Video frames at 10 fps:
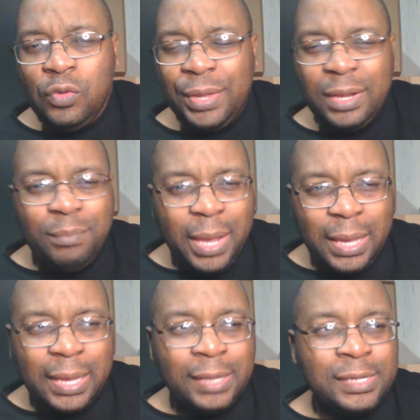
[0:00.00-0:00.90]
can
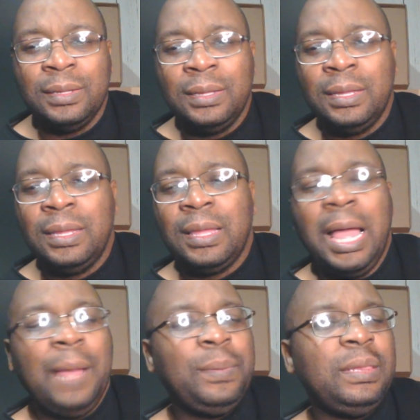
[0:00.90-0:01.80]
make it.
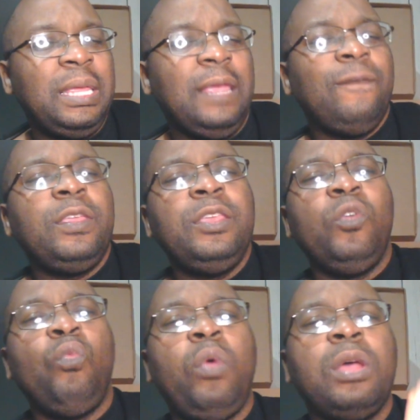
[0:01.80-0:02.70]
I believe
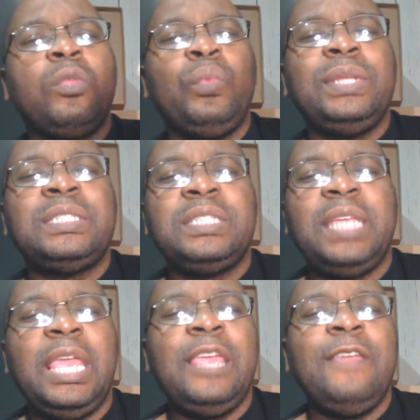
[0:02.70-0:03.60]
you will
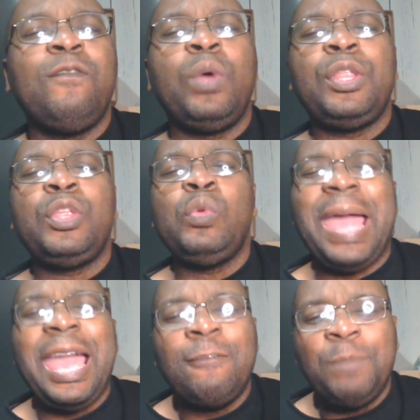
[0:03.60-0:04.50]
receive what you
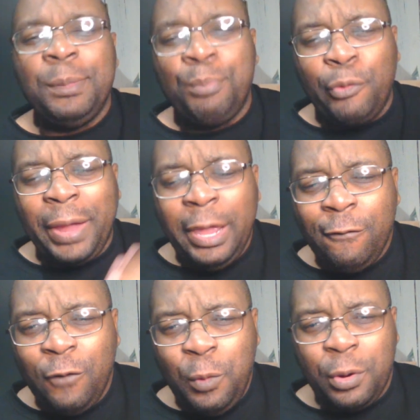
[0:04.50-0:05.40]
have been praying
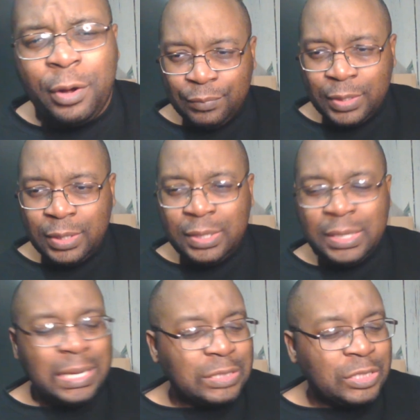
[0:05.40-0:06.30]
for.
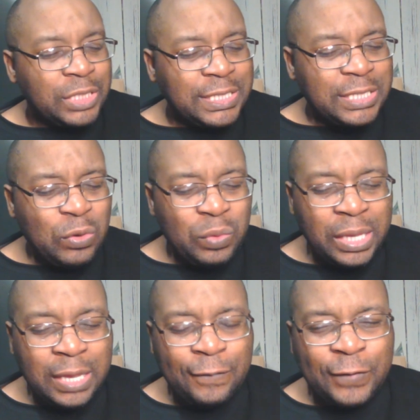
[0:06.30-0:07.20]
Just don't
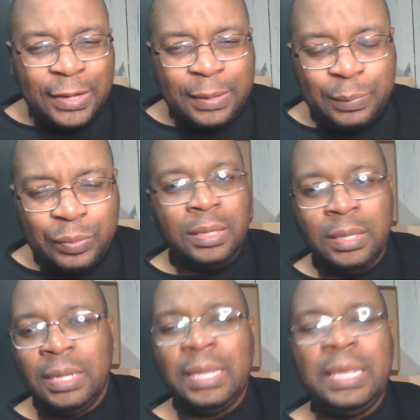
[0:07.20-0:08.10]
give up.
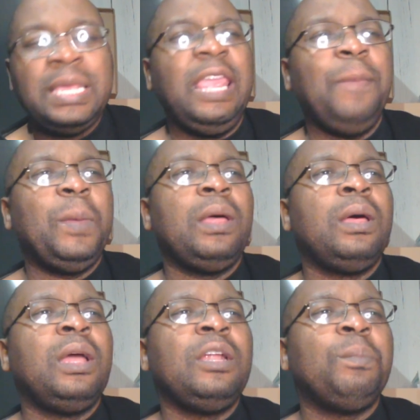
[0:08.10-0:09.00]
Keep
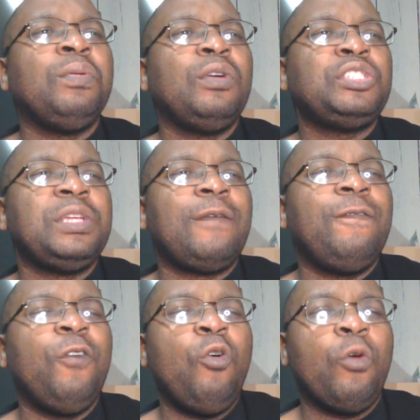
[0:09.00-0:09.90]
on pushing
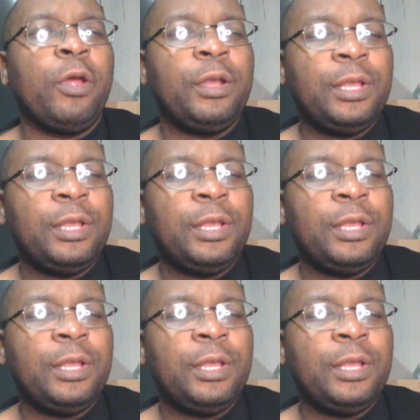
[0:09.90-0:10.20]
forward.